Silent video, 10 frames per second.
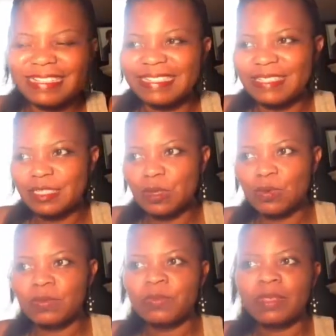
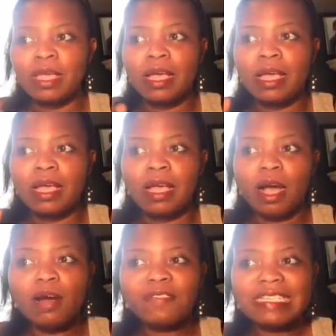So
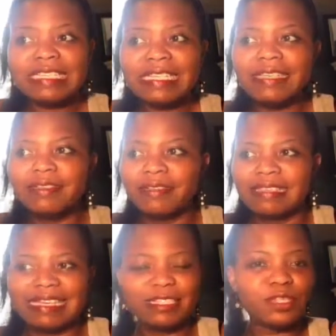obviously
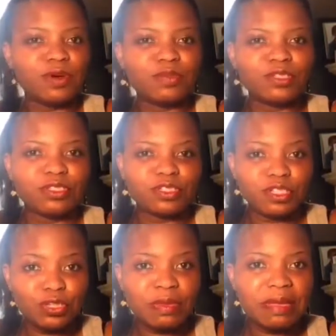there are two options.
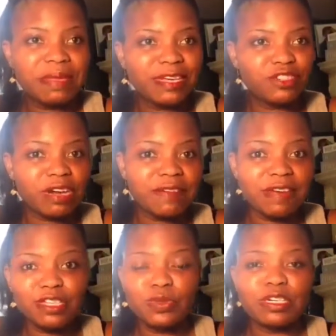You may be a driver
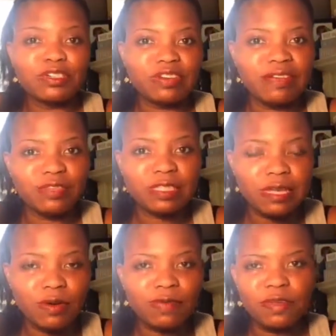and you want to drive
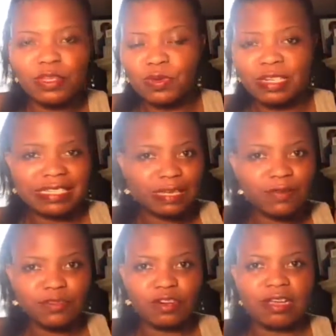yourself, and you want to
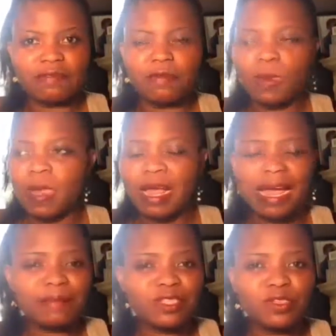self-drive.
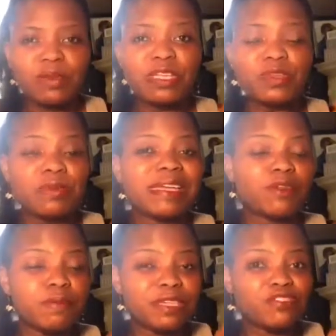I'm assuming you may
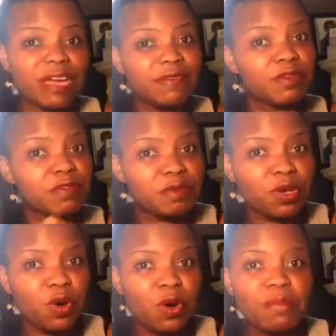not be driving from your
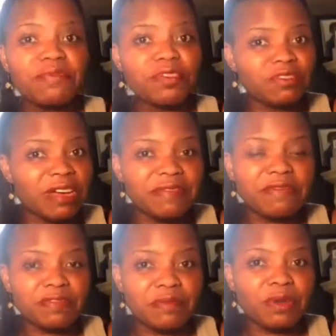home. If you're driving
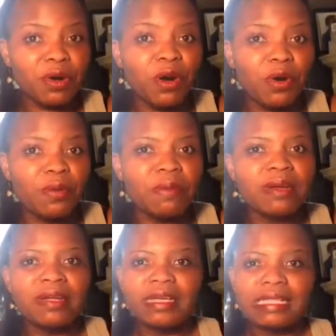from your home,
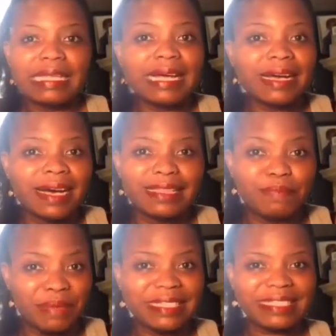the
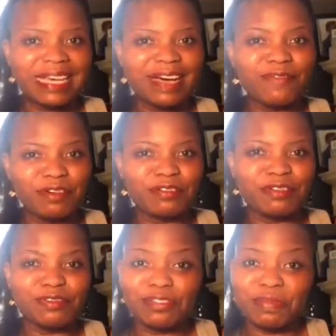best car for a
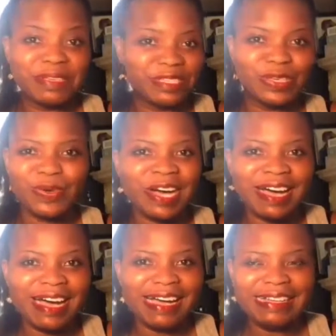road trip is your
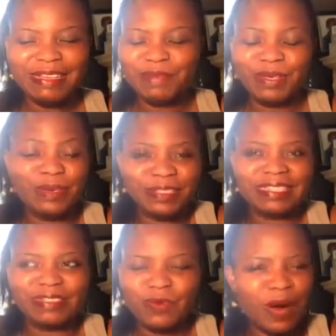car, because
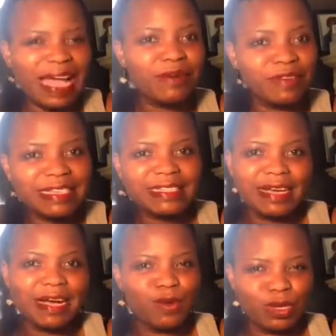why rent a
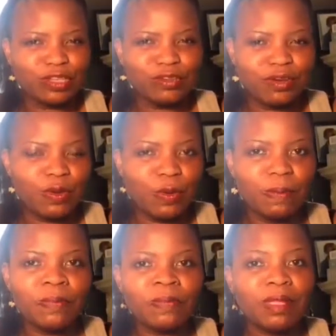car when you're at home?
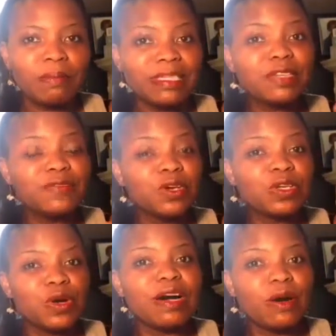But if you're
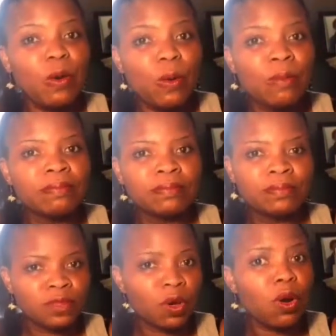not at home,
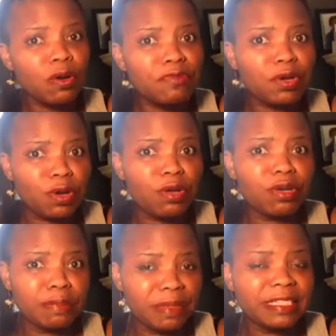or if you're going on
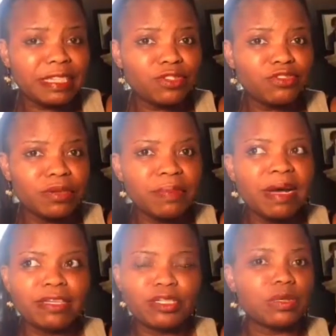a business trip
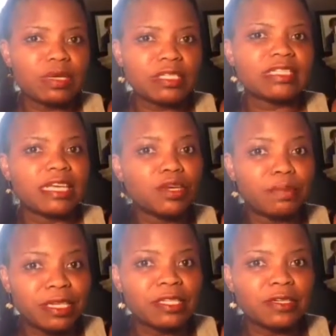and you don't want to take your
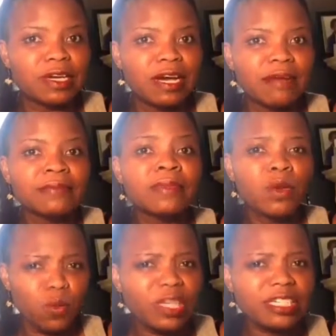personal car,
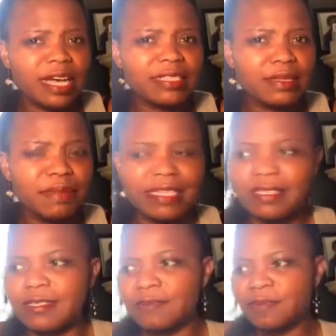which car is the
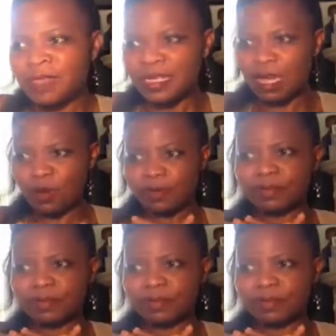best? Now,